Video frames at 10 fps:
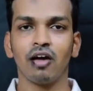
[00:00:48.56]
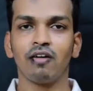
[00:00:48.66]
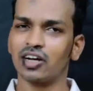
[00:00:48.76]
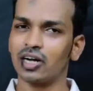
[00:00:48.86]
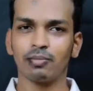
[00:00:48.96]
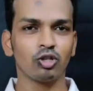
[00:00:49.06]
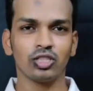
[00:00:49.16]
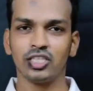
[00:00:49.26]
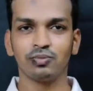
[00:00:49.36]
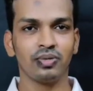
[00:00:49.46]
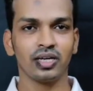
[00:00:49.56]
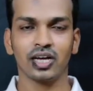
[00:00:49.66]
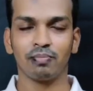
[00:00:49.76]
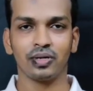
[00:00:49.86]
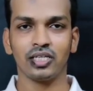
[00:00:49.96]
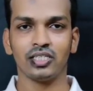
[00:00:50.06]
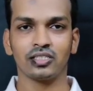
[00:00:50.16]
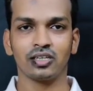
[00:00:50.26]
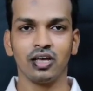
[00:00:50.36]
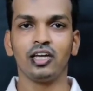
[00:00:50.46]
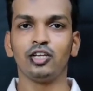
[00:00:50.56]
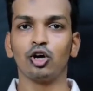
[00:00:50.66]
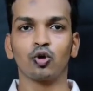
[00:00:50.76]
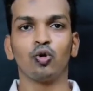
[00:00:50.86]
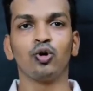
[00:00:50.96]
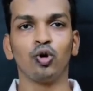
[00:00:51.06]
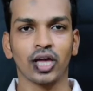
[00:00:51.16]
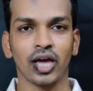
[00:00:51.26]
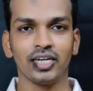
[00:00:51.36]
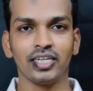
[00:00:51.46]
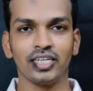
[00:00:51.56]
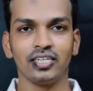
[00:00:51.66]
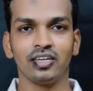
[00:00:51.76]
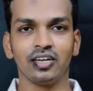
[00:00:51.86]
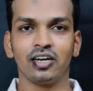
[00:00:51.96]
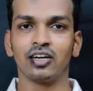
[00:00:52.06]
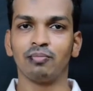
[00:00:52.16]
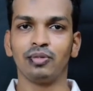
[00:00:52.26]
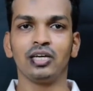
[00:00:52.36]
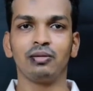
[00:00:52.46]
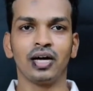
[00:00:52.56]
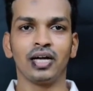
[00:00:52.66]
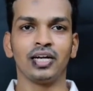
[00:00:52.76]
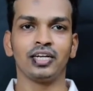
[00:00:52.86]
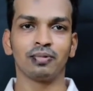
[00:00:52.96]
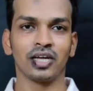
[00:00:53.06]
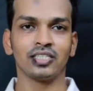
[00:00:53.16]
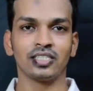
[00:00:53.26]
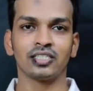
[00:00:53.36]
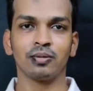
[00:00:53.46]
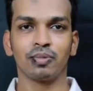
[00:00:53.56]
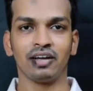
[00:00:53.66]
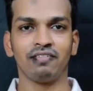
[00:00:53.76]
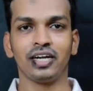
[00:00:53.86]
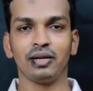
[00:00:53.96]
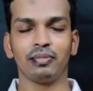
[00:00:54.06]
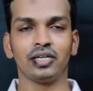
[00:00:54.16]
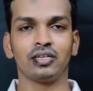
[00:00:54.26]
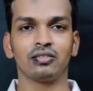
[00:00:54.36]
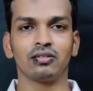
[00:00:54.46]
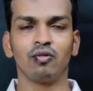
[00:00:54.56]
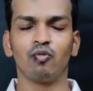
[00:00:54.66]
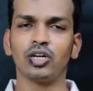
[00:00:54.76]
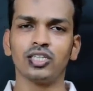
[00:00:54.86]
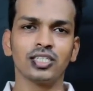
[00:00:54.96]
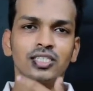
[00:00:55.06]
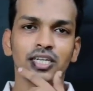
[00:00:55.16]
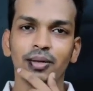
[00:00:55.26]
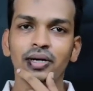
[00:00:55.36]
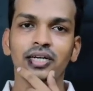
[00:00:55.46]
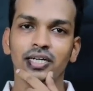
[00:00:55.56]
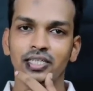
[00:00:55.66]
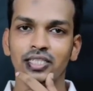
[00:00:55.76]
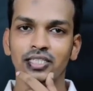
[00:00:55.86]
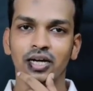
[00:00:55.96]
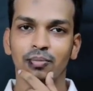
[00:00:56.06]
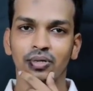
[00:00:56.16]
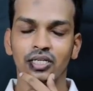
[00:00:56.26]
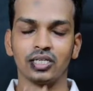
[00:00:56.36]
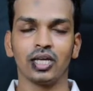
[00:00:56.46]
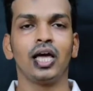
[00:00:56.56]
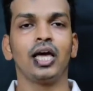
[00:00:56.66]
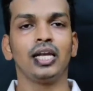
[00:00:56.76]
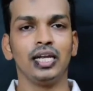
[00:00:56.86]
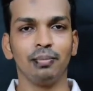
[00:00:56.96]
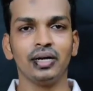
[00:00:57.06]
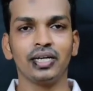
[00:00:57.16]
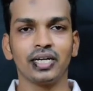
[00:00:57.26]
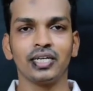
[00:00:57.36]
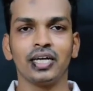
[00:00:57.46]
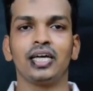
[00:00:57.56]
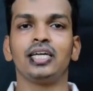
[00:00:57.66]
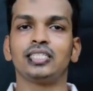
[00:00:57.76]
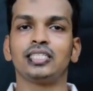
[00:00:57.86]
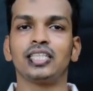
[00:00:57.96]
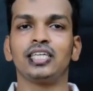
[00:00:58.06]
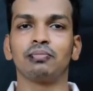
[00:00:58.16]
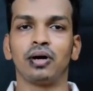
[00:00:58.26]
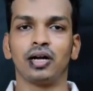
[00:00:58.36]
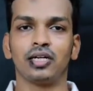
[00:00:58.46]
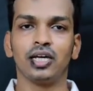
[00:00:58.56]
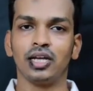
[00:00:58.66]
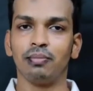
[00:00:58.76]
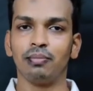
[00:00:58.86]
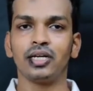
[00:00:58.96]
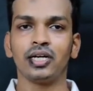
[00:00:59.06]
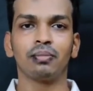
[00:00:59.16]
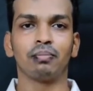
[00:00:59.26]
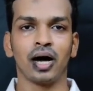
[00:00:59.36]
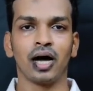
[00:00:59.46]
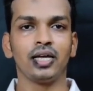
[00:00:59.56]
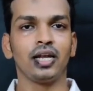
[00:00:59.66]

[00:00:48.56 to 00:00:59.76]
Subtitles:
Forget about these big companies. In your own locality, Ramneek Bhai Enterprises Private Limited. What is this limited in this company? Limited is nothing but limited by